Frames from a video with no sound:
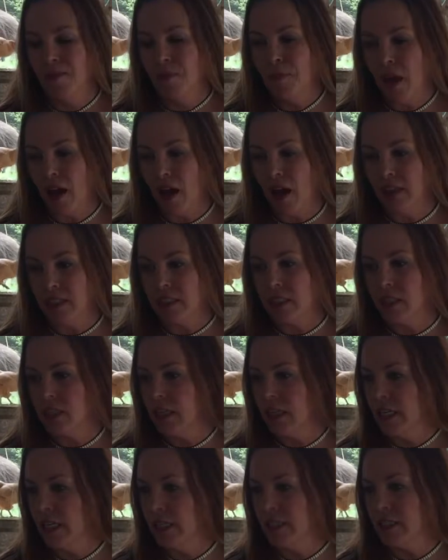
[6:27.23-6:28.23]

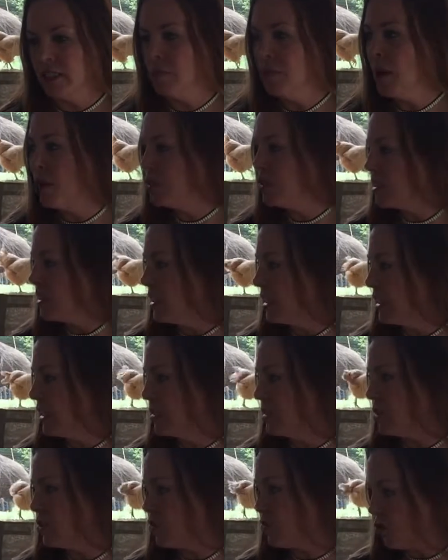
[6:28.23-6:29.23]
but it's mostly
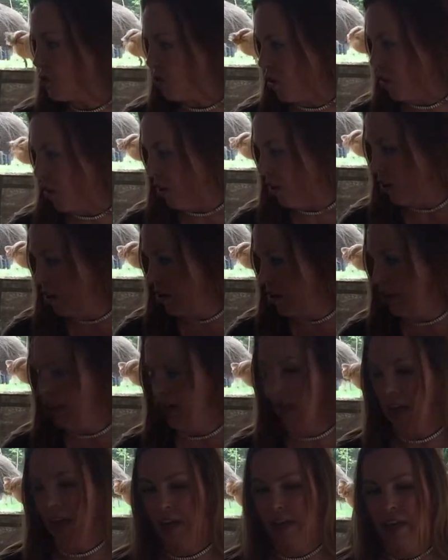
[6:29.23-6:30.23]
straw
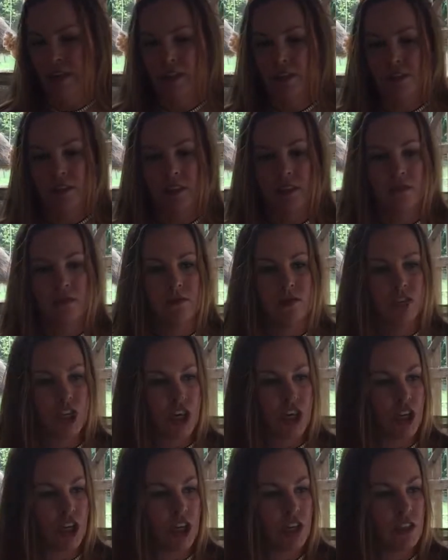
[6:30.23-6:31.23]
and
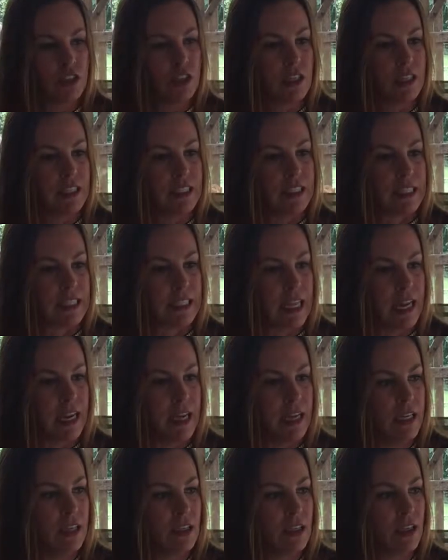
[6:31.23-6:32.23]
dirt and
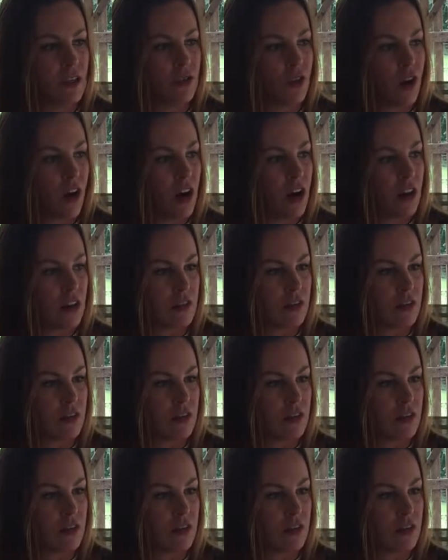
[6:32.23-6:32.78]
sand and rock.